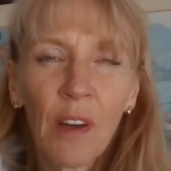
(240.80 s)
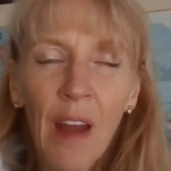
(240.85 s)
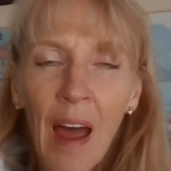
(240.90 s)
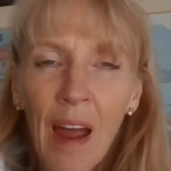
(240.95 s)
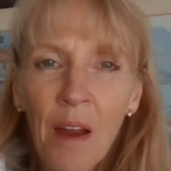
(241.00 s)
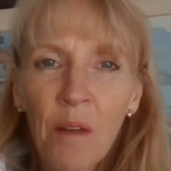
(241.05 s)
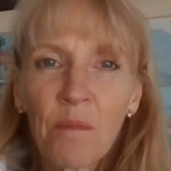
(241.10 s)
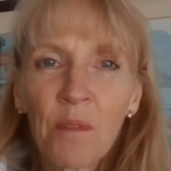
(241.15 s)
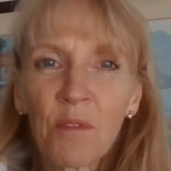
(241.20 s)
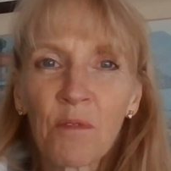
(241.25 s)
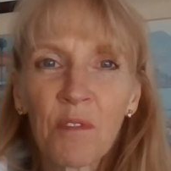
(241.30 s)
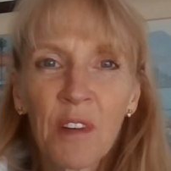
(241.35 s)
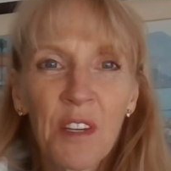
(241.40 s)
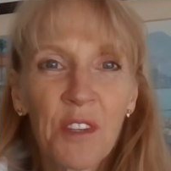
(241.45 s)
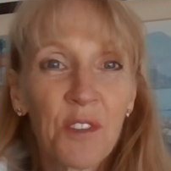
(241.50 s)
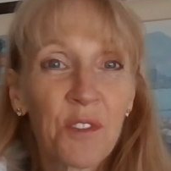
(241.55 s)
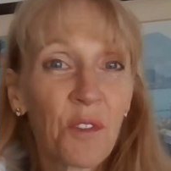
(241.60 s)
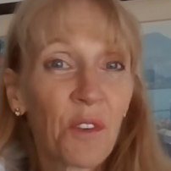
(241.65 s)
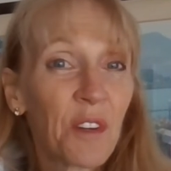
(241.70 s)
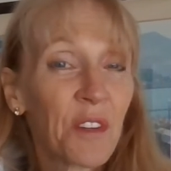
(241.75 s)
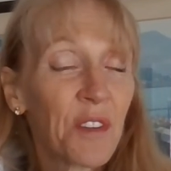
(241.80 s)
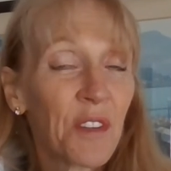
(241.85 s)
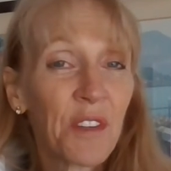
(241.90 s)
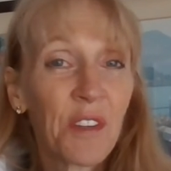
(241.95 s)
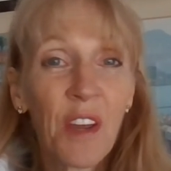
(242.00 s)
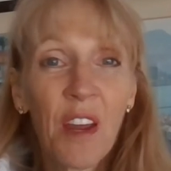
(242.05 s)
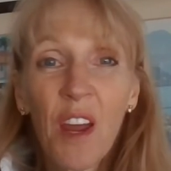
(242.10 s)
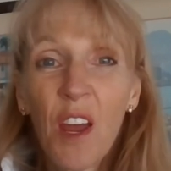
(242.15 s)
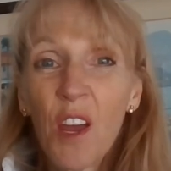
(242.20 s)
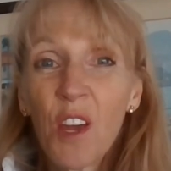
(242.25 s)
reliable
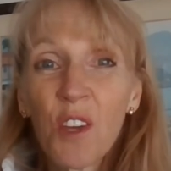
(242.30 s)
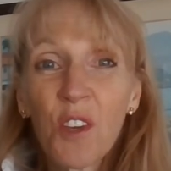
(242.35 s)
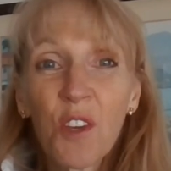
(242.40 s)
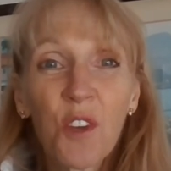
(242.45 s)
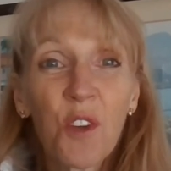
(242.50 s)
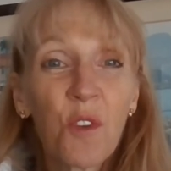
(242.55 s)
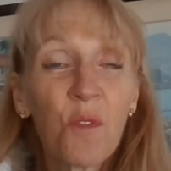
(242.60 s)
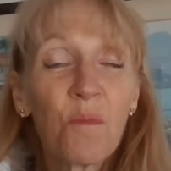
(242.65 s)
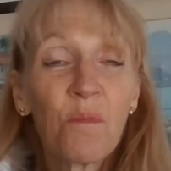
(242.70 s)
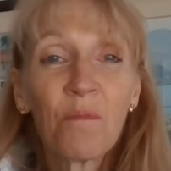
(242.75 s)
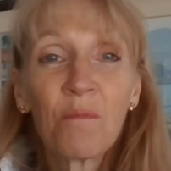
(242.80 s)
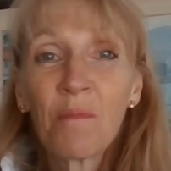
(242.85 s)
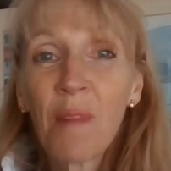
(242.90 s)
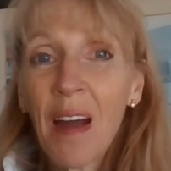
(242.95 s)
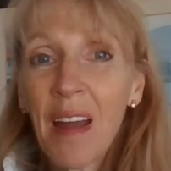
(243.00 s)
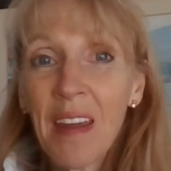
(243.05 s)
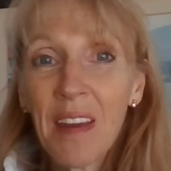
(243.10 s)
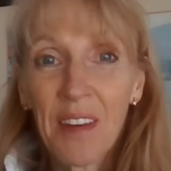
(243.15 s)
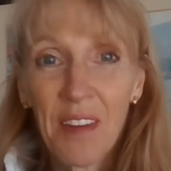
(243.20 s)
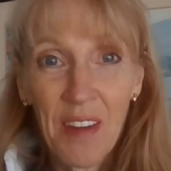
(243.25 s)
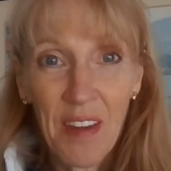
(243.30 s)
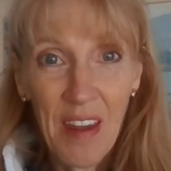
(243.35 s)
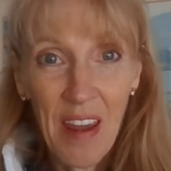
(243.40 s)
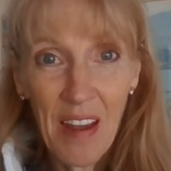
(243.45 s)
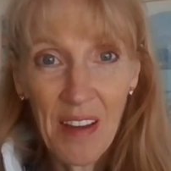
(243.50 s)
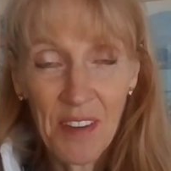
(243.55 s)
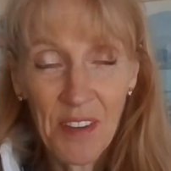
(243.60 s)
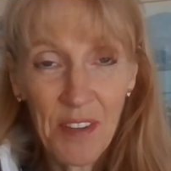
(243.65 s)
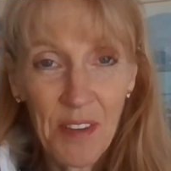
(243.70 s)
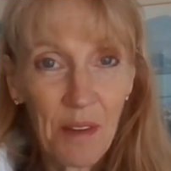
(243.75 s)
resources. You might
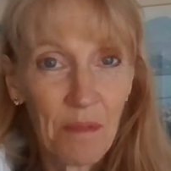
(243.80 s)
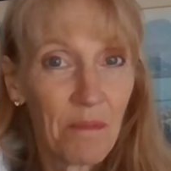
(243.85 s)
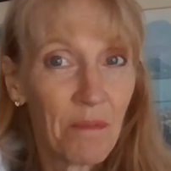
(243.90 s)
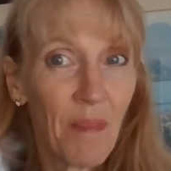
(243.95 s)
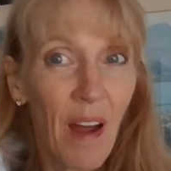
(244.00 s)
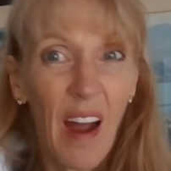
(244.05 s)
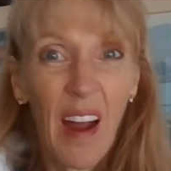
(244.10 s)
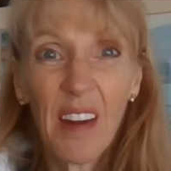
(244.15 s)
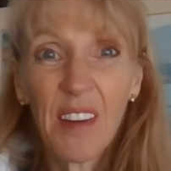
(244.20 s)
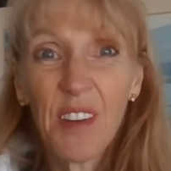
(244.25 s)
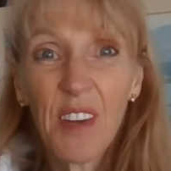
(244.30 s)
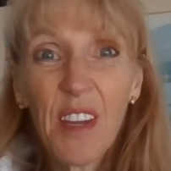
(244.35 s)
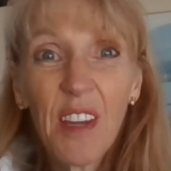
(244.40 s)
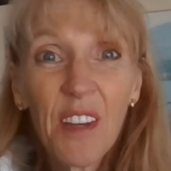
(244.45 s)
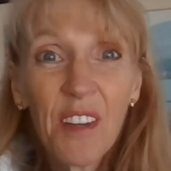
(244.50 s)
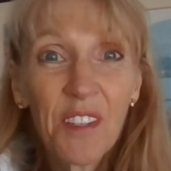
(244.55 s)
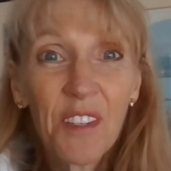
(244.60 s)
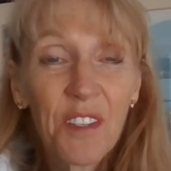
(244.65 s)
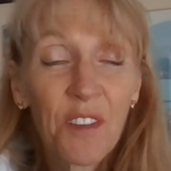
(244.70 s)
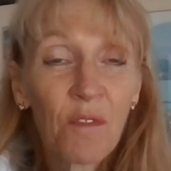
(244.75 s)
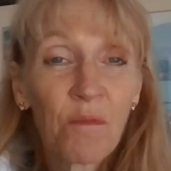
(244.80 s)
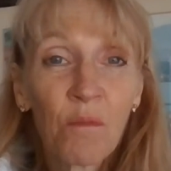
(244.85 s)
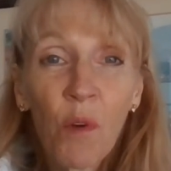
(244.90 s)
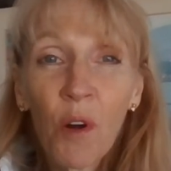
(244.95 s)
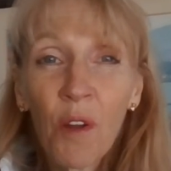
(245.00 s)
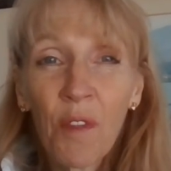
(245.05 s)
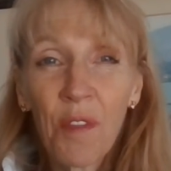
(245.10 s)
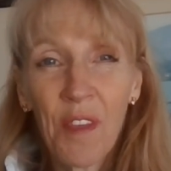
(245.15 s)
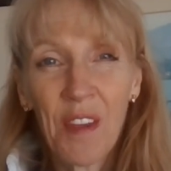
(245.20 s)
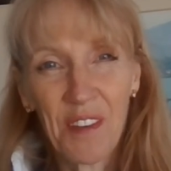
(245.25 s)
get some ideas of
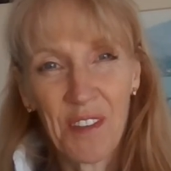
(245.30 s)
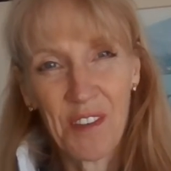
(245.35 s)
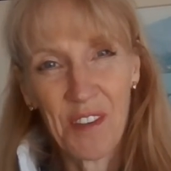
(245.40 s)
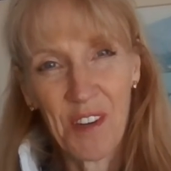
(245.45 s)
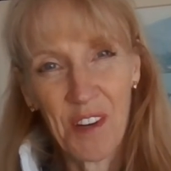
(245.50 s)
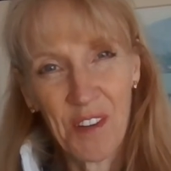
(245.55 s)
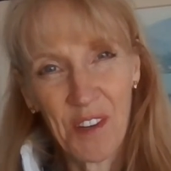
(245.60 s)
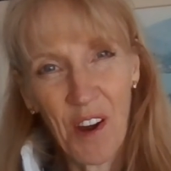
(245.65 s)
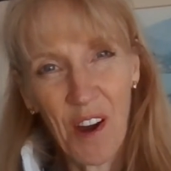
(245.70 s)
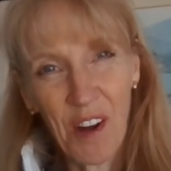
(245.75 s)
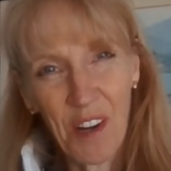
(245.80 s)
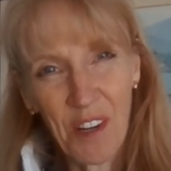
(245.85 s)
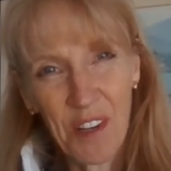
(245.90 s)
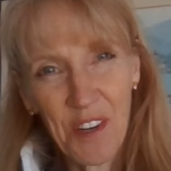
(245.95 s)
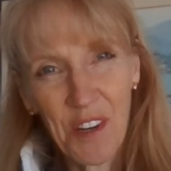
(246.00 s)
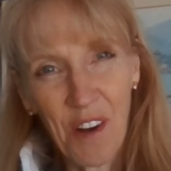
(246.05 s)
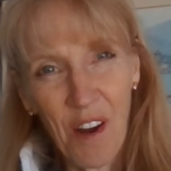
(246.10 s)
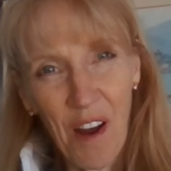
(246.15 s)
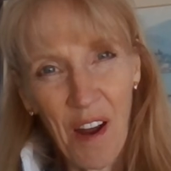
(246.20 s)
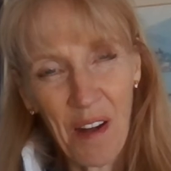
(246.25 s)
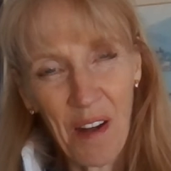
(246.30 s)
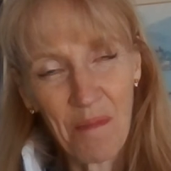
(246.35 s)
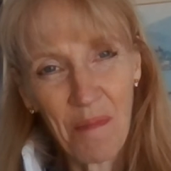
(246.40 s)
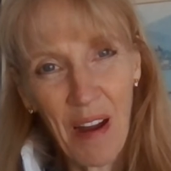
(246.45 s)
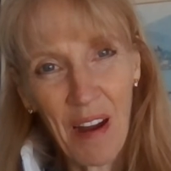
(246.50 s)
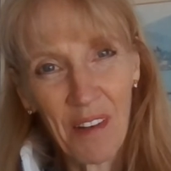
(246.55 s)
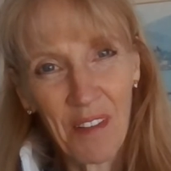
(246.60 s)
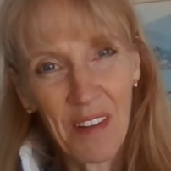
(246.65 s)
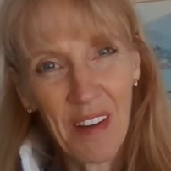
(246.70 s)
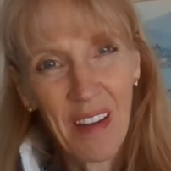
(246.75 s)
more things to talk to God
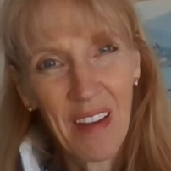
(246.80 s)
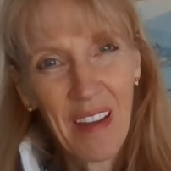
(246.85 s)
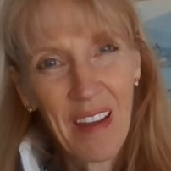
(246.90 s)
about.